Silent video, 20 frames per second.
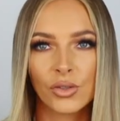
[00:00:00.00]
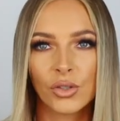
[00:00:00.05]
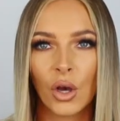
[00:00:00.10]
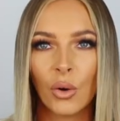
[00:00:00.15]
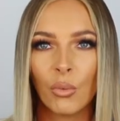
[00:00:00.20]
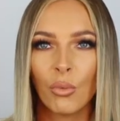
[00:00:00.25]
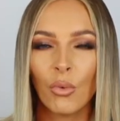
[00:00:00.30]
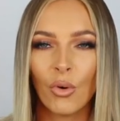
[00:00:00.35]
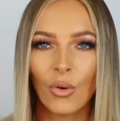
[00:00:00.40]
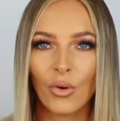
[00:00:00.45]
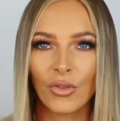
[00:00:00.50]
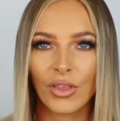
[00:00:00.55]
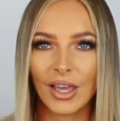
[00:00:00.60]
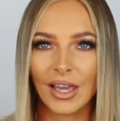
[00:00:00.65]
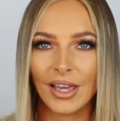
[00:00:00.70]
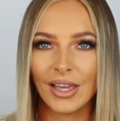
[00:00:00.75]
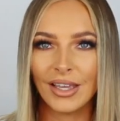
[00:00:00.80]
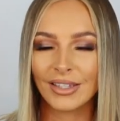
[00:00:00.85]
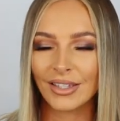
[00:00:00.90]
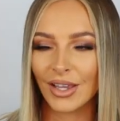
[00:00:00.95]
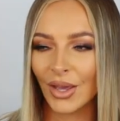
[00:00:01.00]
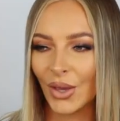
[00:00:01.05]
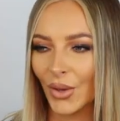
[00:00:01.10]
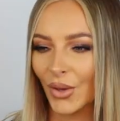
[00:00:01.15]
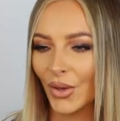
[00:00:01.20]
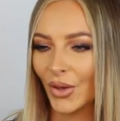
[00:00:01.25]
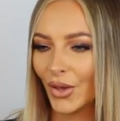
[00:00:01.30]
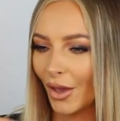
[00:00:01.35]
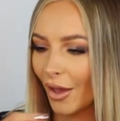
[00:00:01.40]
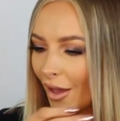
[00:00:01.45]
So I wore these
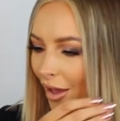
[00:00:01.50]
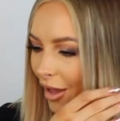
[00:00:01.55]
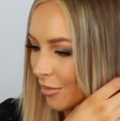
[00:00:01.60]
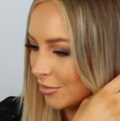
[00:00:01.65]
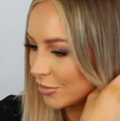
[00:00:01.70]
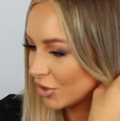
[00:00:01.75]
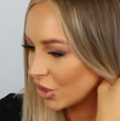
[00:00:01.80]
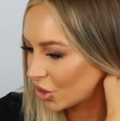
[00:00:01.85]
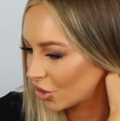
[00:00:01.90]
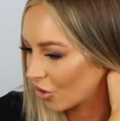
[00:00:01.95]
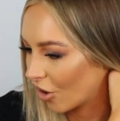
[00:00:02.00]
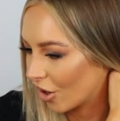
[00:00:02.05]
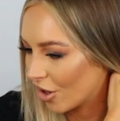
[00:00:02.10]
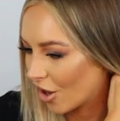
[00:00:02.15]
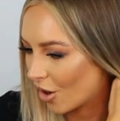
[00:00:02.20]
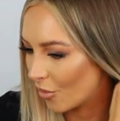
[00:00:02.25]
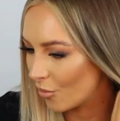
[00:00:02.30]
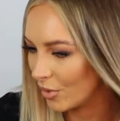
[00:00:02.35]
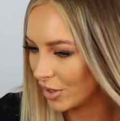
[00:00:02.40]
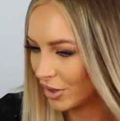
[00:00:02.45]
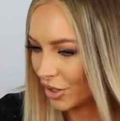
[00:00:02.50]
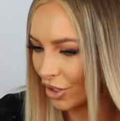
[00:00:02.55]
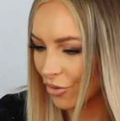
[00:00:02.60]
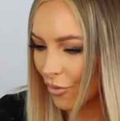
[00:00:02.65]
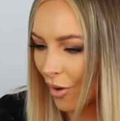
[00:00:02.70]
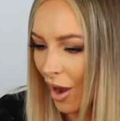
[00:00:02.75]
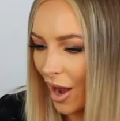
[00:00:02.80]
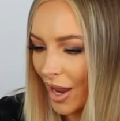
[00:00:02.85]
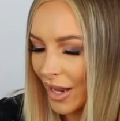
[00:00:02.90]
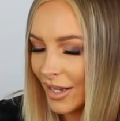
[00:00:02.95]
to try on with the
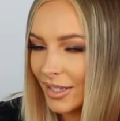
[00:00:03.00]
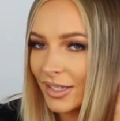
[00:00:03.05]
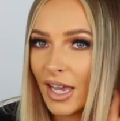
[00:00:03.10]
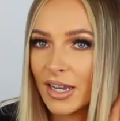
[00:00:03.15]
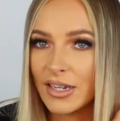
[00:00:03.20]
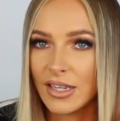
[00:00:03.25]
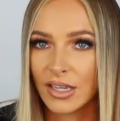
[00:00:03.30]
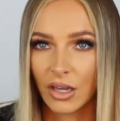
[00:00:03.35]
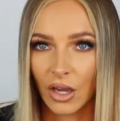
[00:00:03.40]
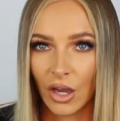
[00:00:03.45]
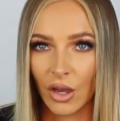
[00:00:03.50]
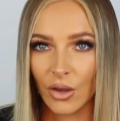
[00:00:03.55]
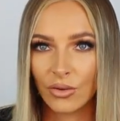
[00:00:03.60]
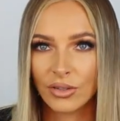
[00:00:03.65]
grey teddy coat,